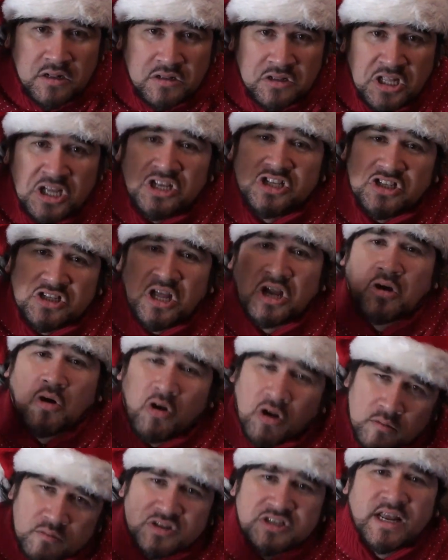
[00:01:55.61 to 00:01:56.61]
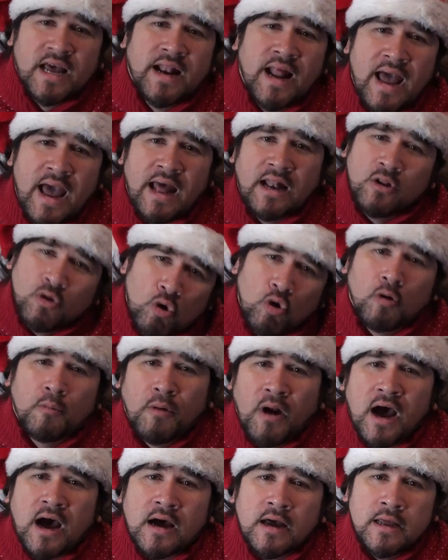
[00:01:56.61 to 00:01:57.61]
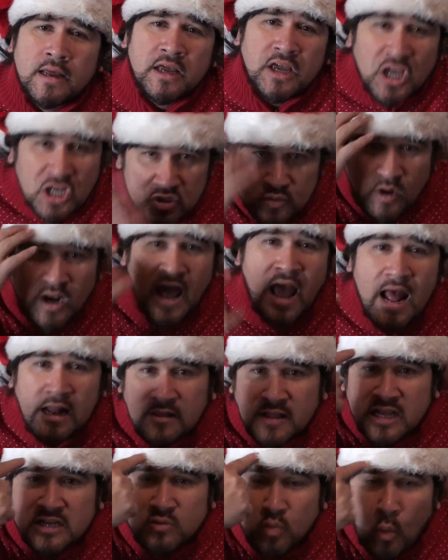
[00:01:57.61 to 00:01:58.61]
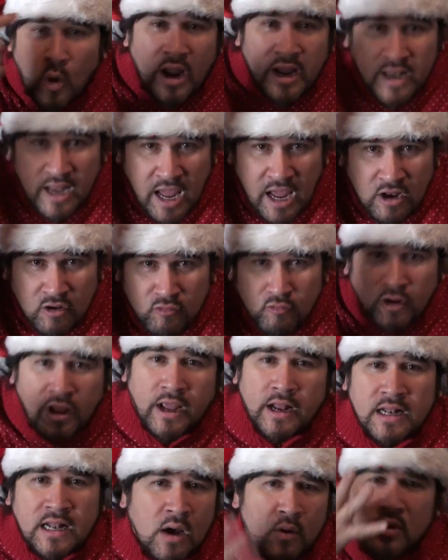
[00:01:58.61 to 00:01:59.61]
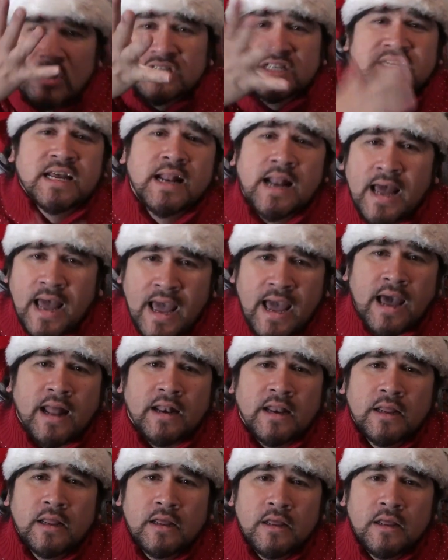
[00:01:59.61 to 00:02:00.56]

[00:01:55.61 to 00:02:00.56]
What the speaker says: This, they call them Santa hat. No, bruh. It's one hat that's white and red. That one's Santa hat.